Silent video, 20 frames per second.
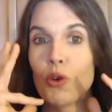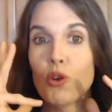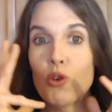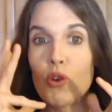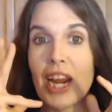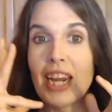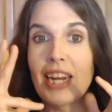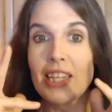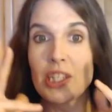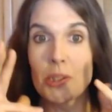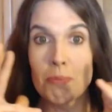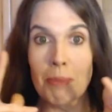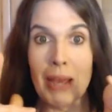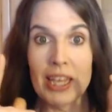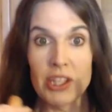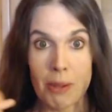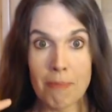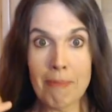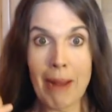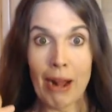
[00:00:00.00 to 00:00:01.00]
create a
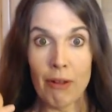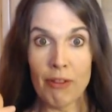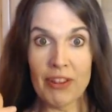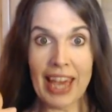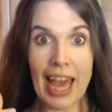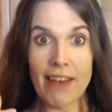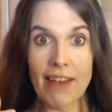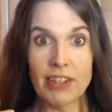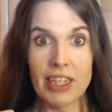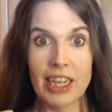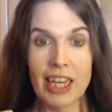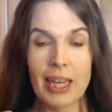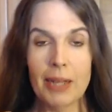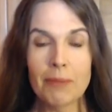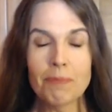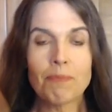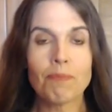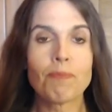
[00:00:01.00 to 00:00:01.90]
space, a mouth cavity.